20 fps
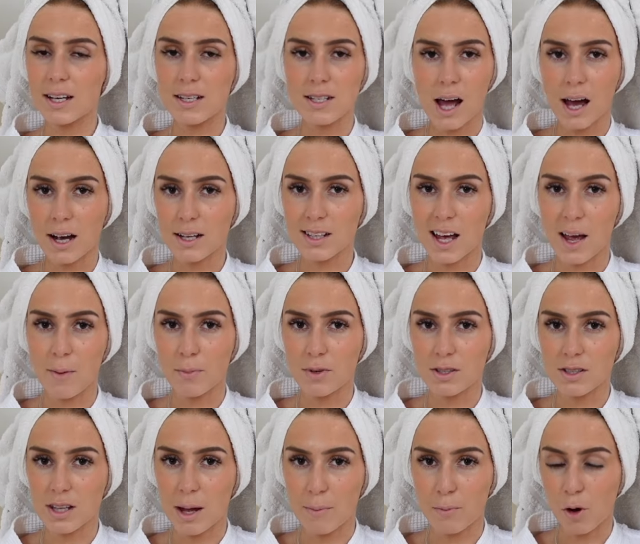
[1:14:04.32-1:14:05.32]
exact same
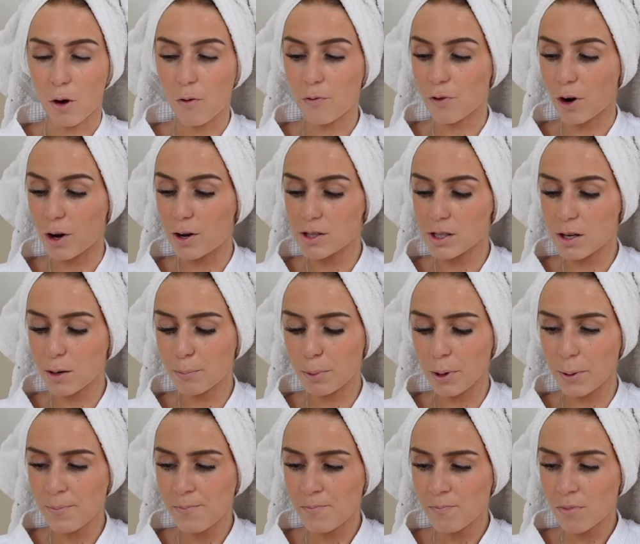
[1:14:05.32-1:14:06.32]
as them not frozen,
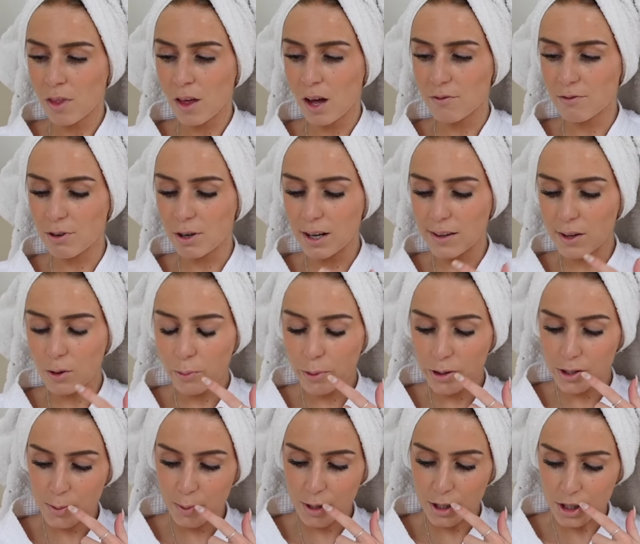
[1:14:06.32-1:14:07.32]
but I feel like they're
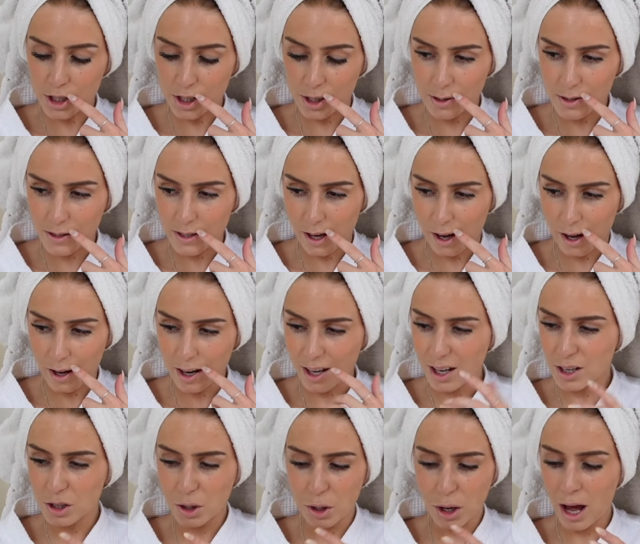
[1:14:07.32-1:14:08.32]
almost a bit juicier. Like,
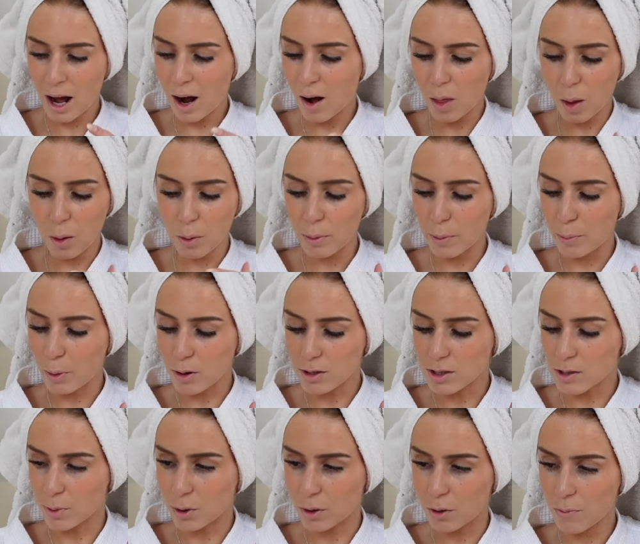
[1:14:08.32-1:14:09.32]
I don't know how that would be
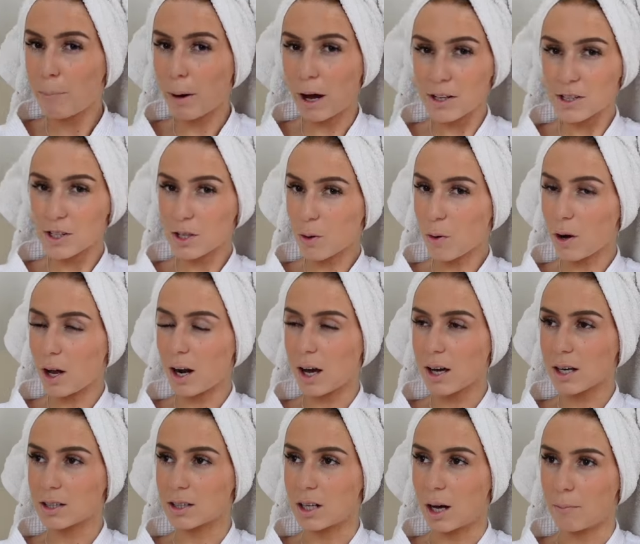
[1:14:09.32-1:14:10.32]
possible. But I do quite
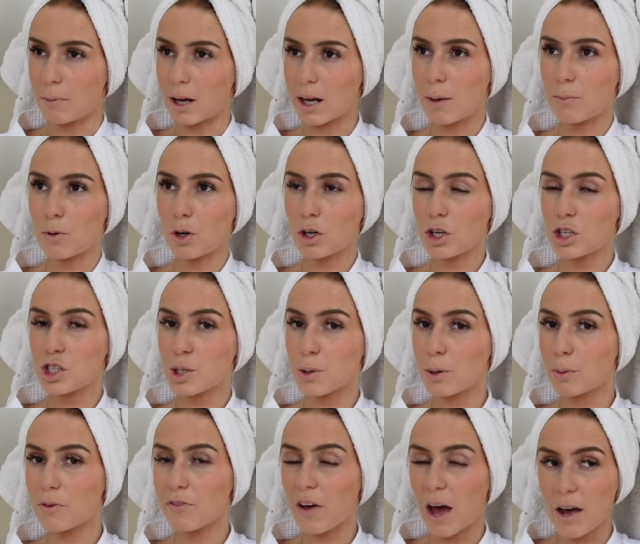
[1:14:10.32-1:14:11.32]
like them. Like, I'm not going to do
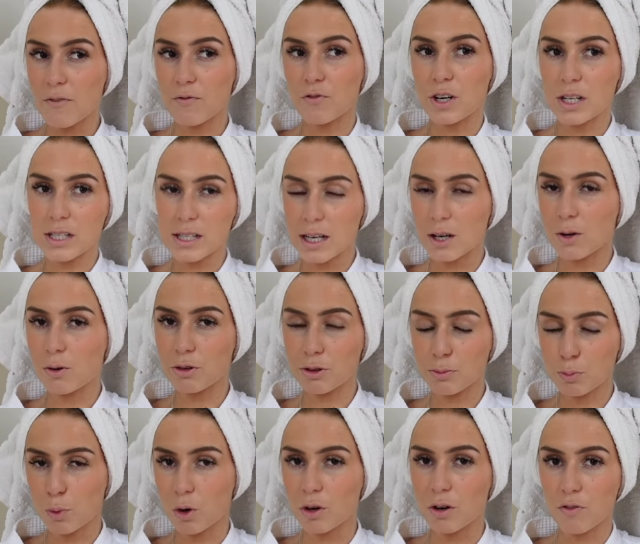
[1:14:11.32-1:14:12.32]
it with every single
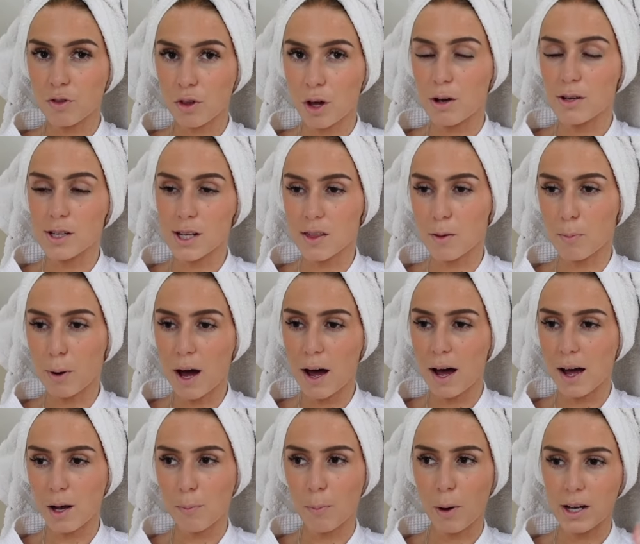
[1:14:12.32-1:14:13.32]
one of those in the
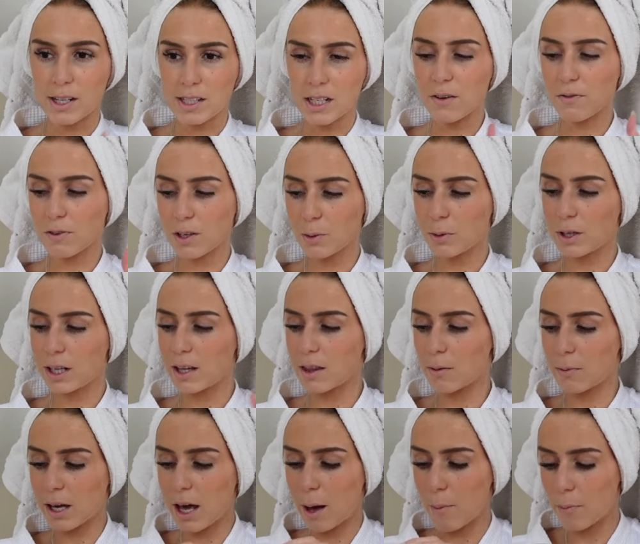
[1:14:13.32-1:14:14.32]
pack, but I definitely will eat
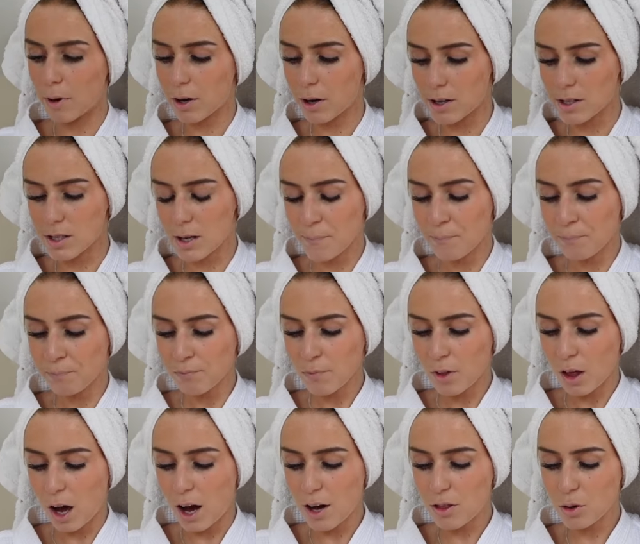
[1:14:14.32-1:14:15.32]
them again because
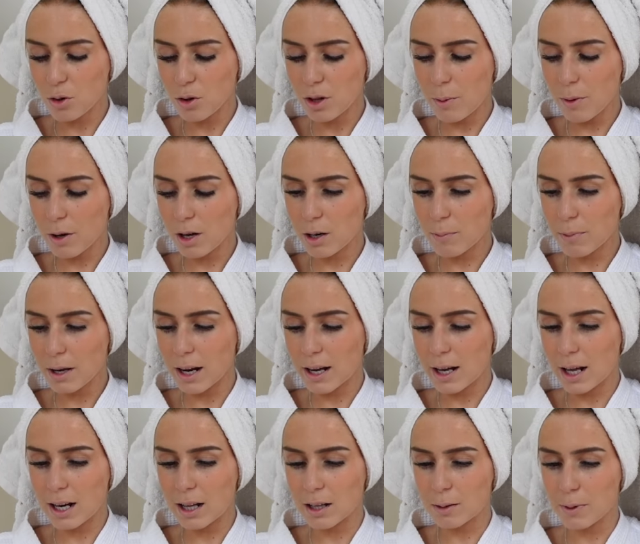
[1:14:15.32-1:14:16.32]
I thought they were going to be
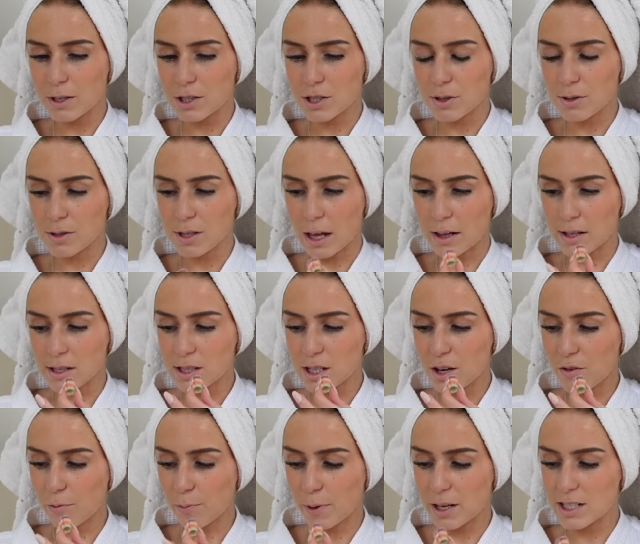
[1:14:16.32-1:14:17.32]
like a little bit too
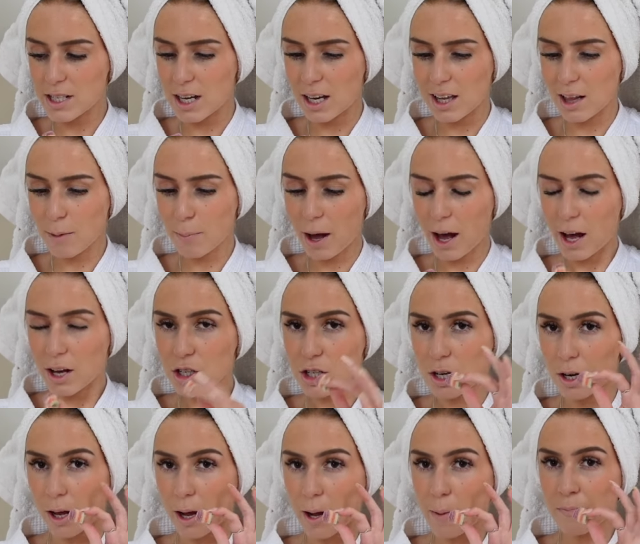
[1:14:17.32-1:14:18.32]
sensitive for my teeth, but
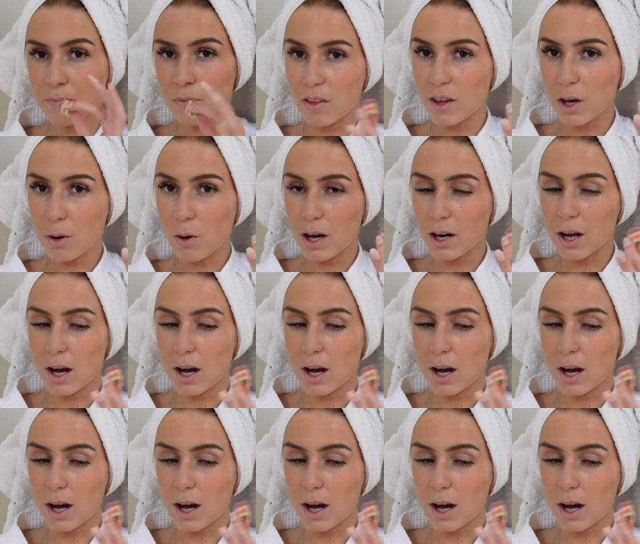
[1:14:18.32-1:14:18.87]
actually they're quite